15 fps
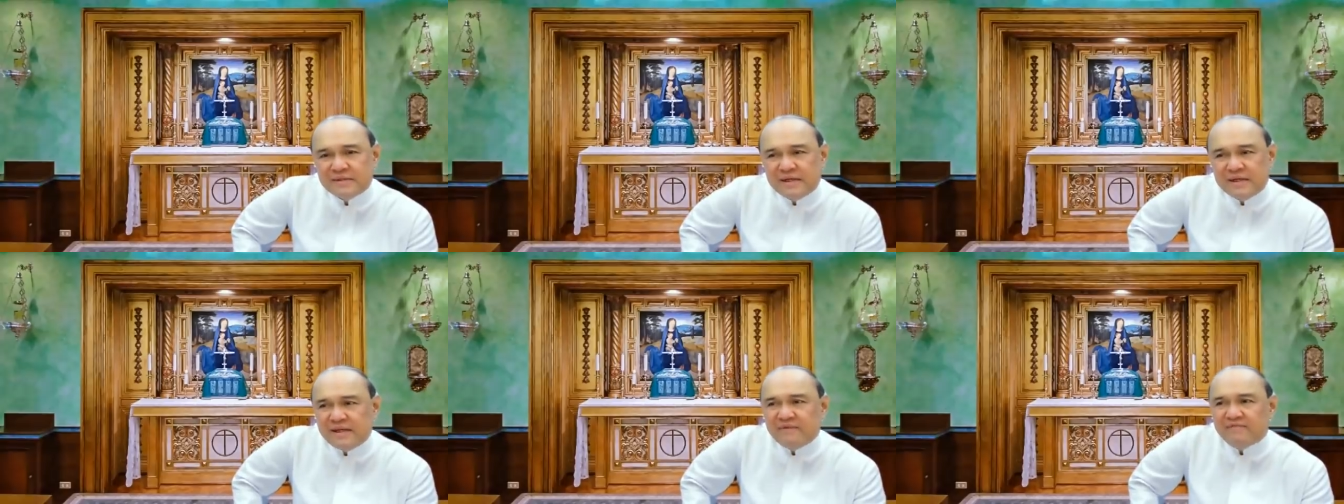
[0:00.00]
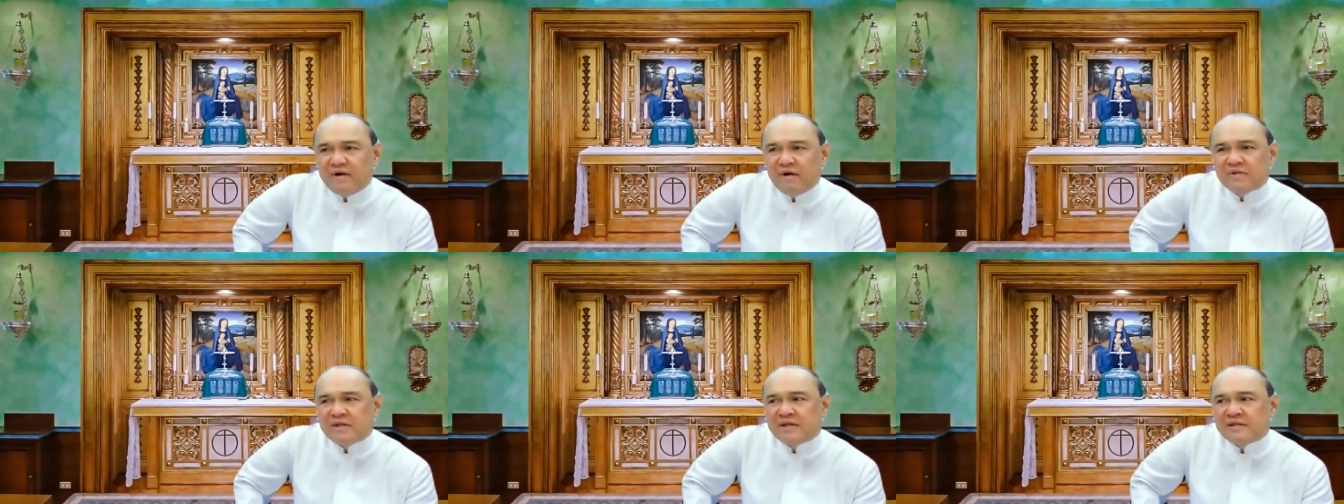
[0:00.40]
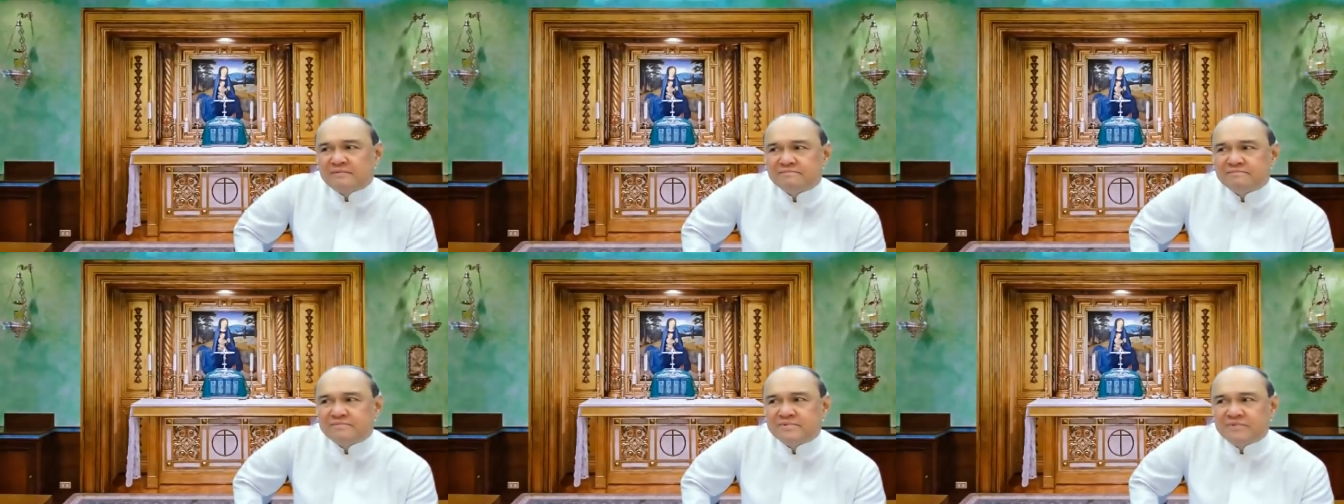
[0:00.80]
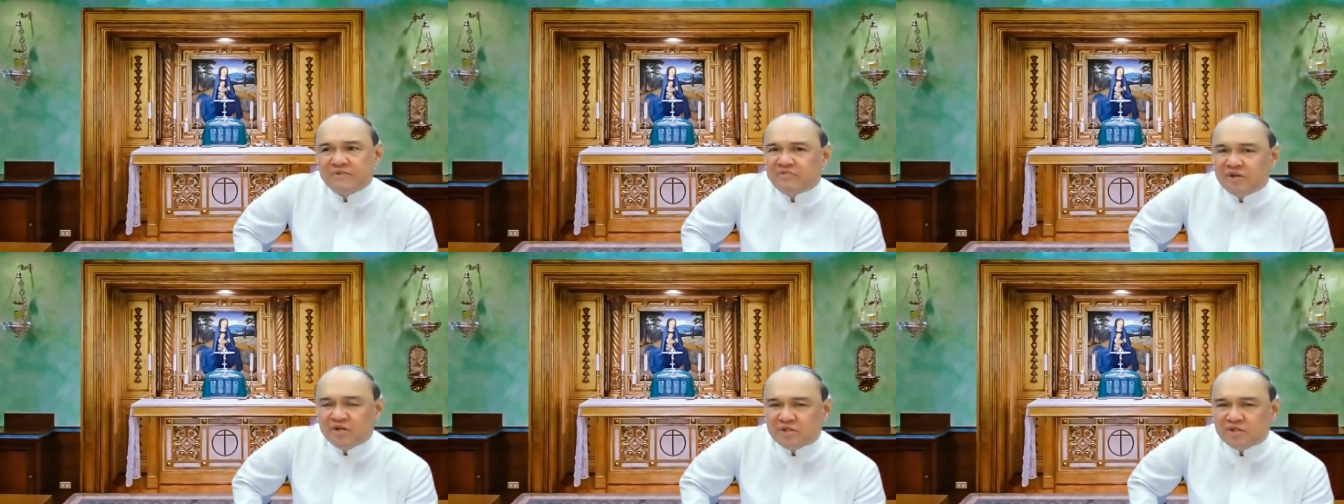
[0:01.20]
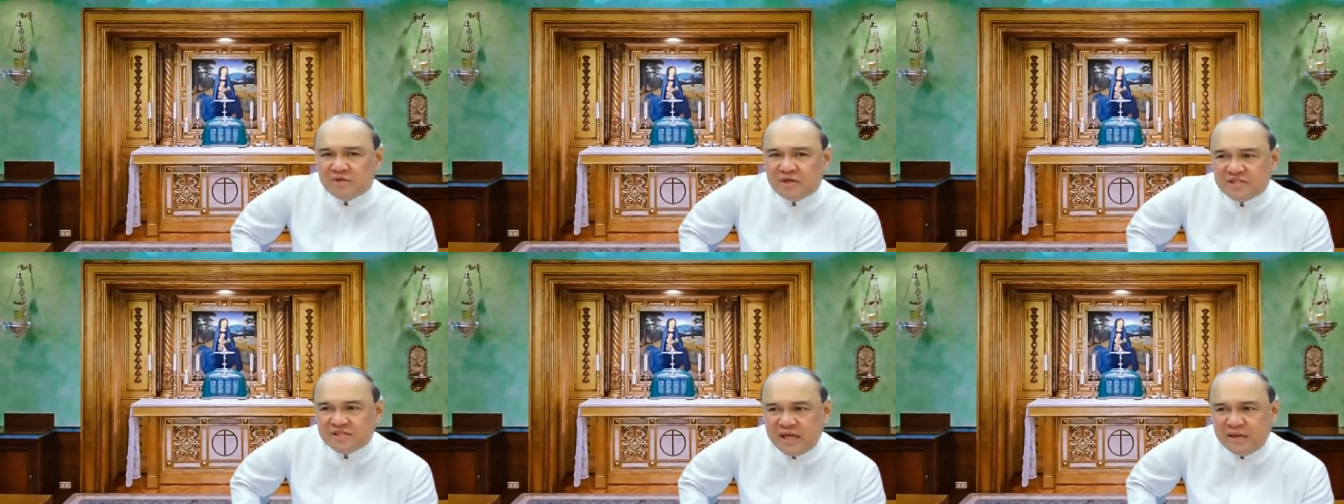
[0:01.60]
And they found that difficult
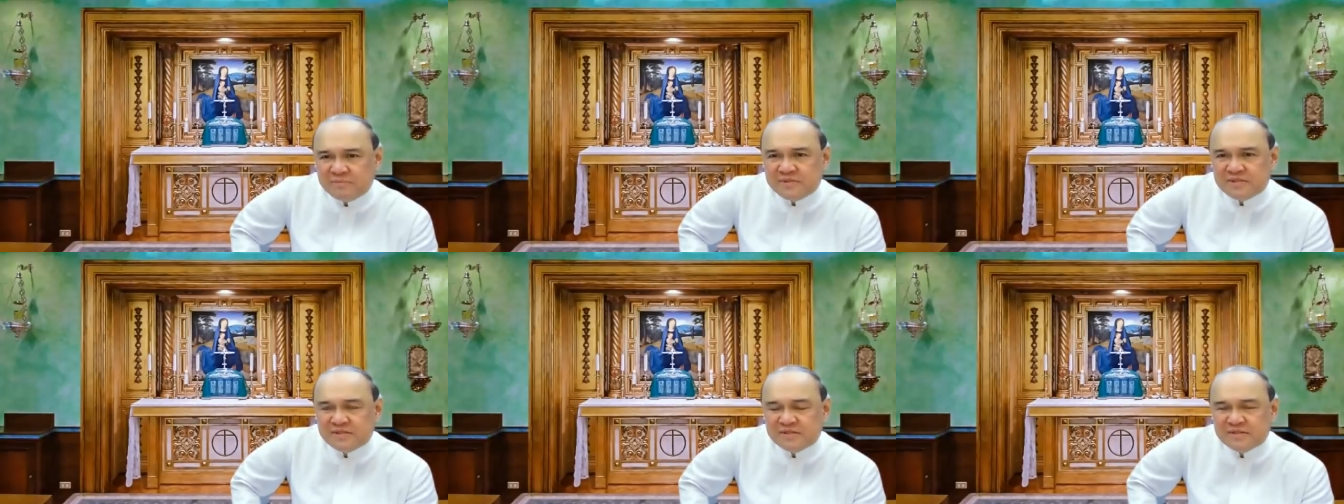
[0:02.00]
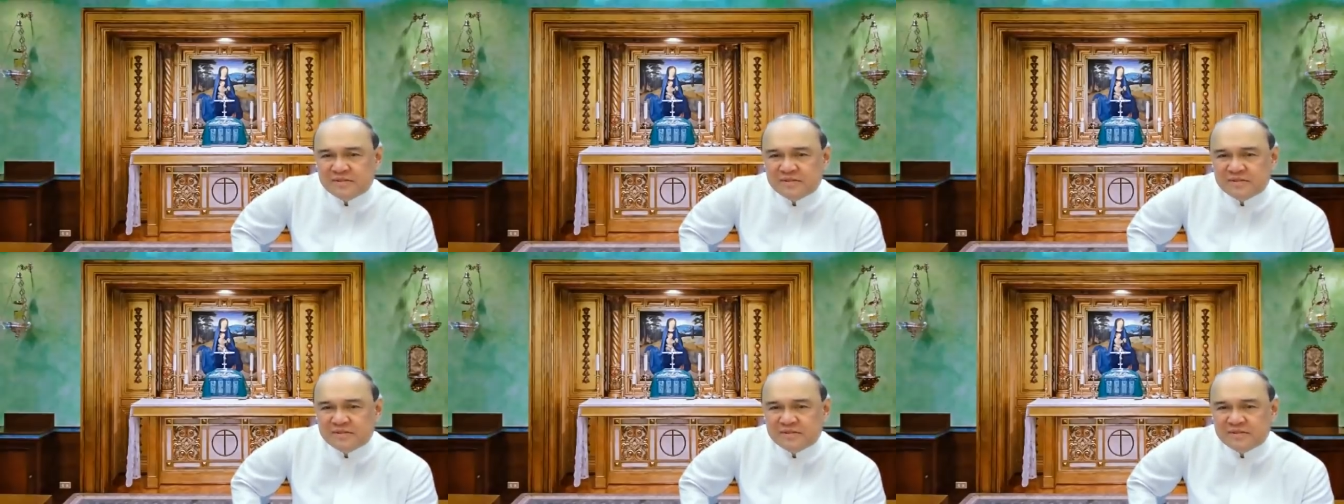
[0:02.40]
to accept.